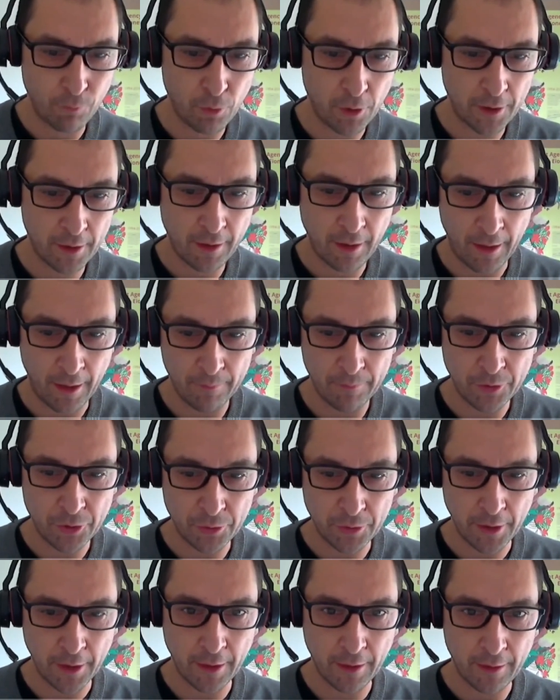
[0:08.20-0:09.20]
the work I'm
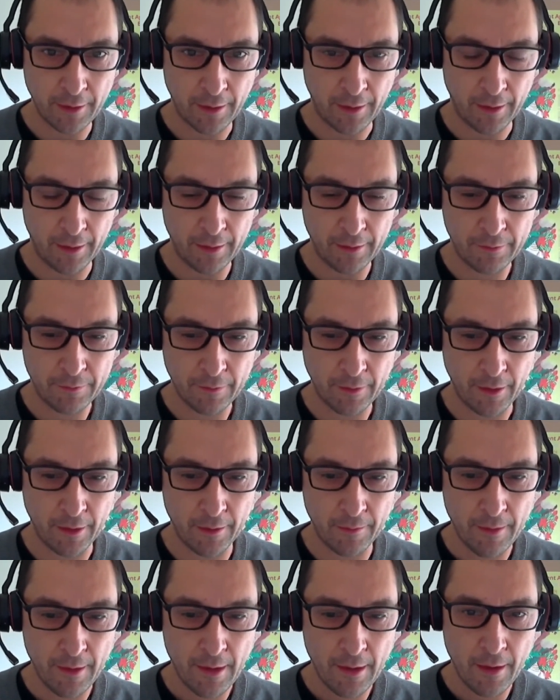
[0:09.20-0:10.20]
doing, and
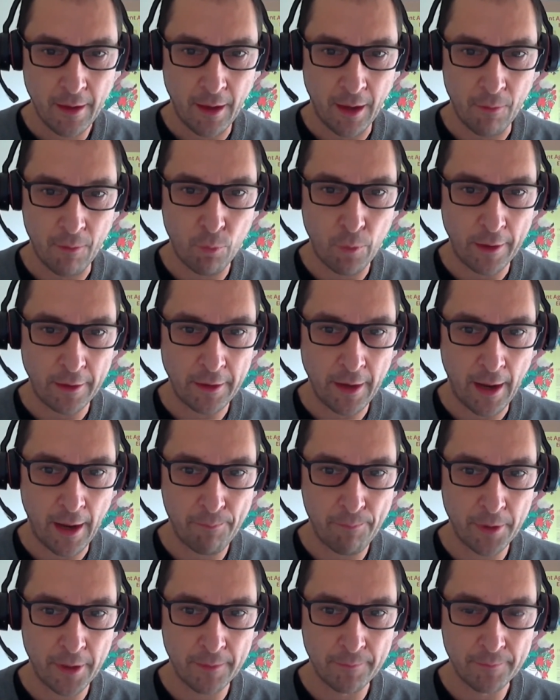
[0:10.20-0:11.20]
uh, I'm very
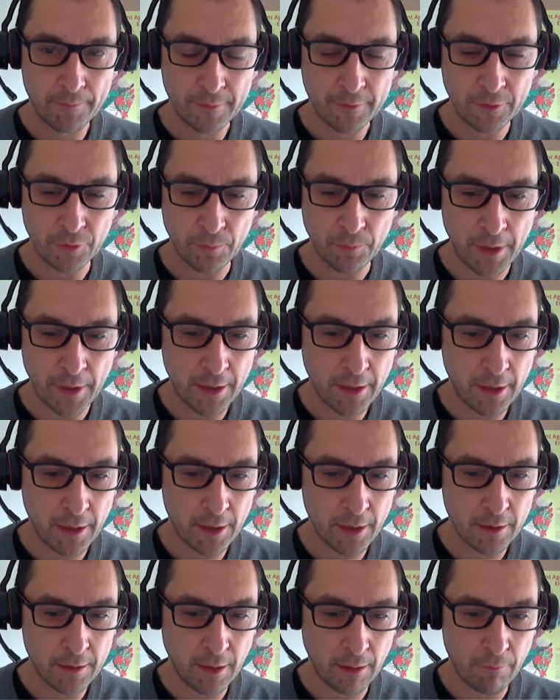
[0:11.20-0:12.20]
happy to be
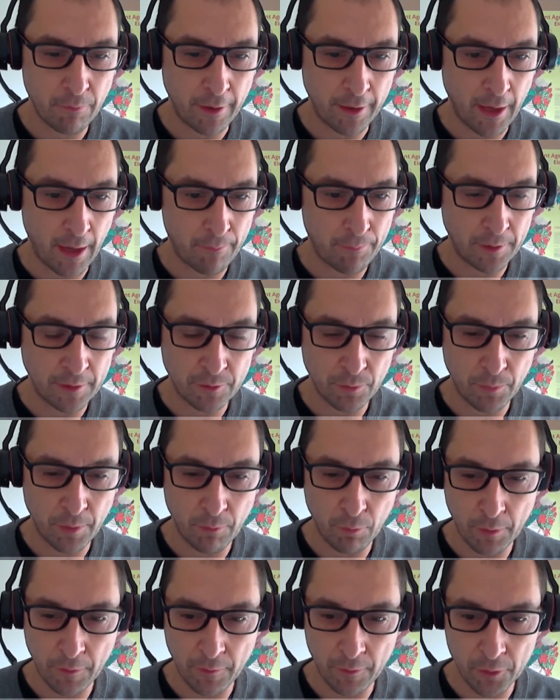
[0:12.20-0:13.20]
here. I'm very happy to
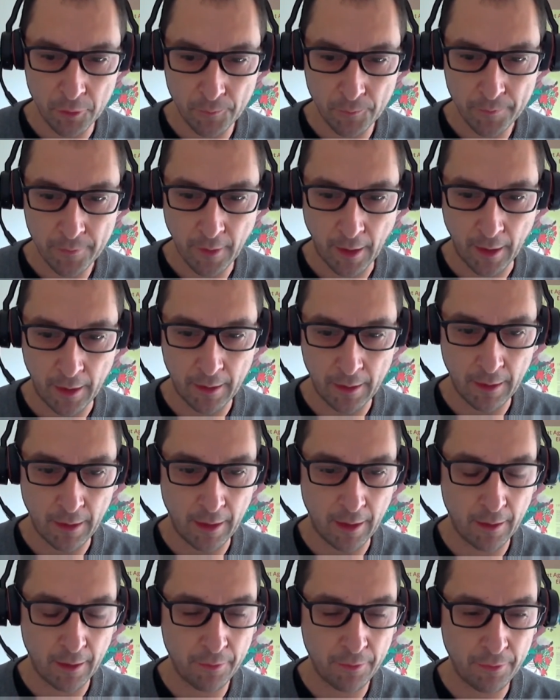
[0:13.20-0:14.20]
be with you, and
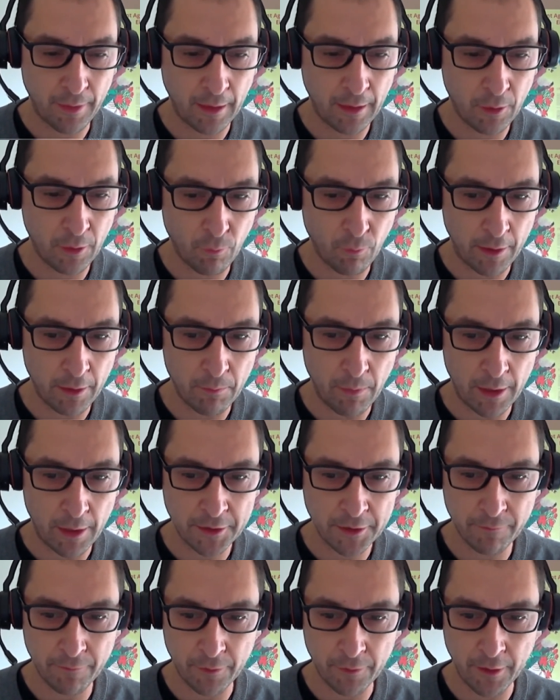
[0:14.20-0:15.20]
uh, thank you very
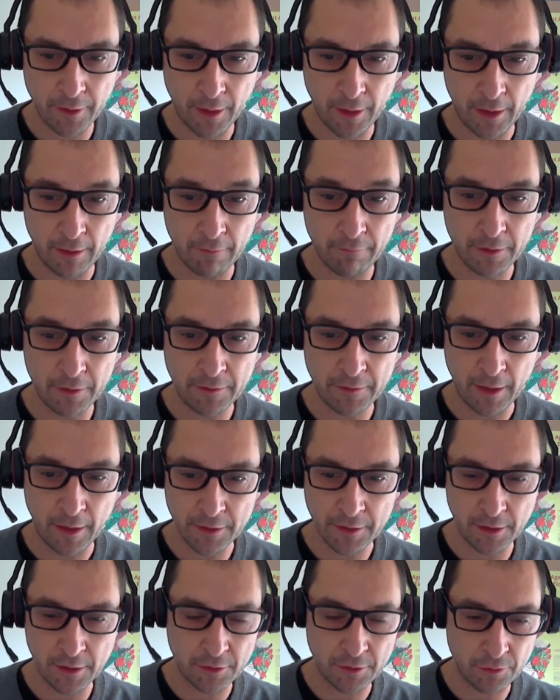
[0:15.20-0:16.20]
much for the
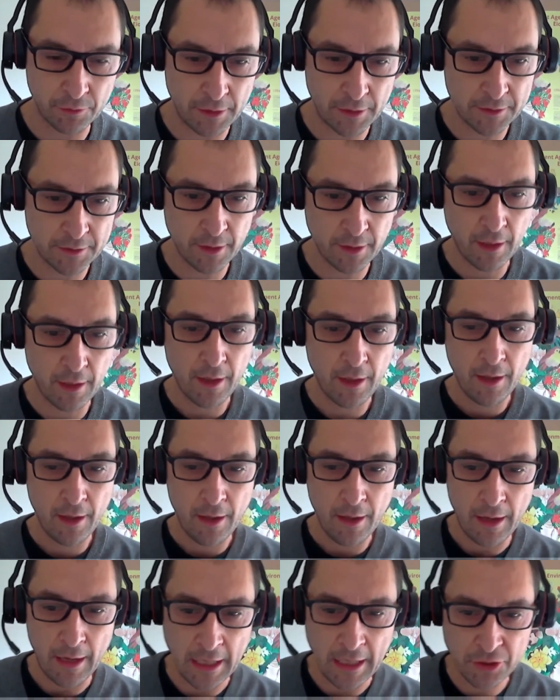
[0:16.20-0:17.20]
invitation to this
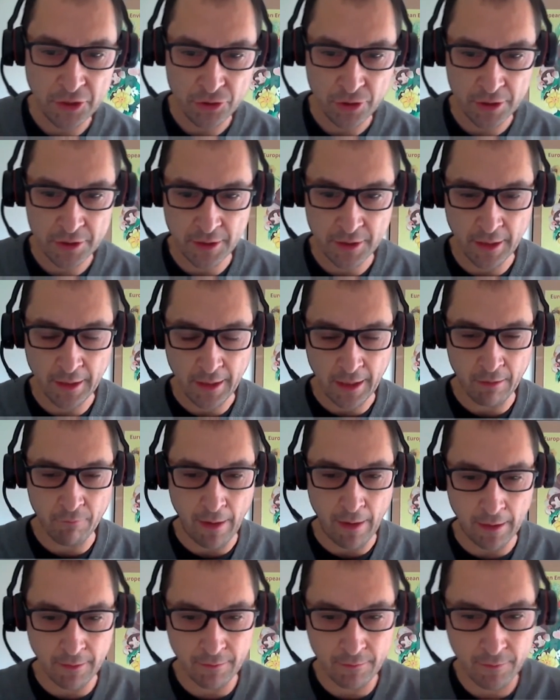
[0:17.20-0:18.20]
interesting
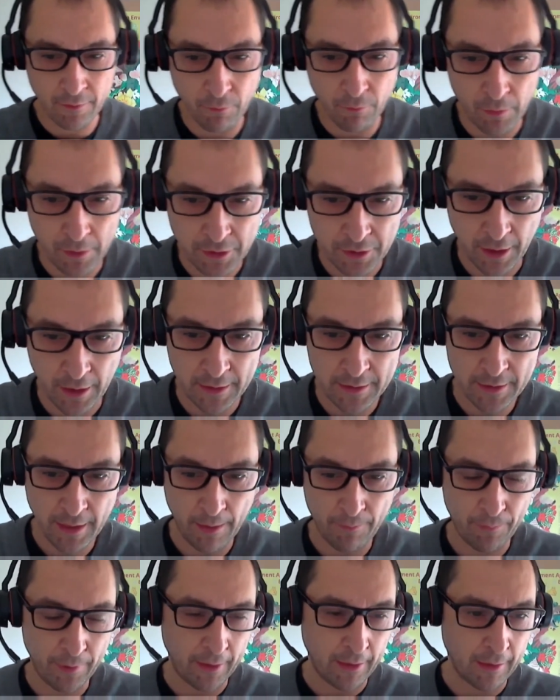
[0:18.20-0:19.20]
event which is
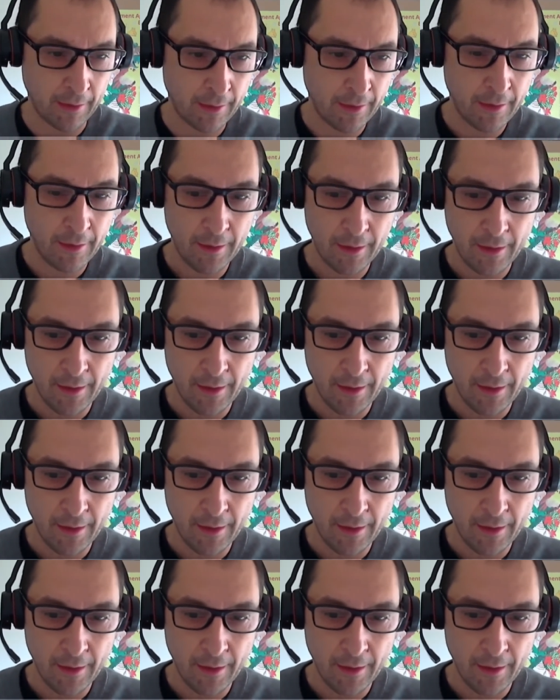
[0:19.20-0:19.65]
happening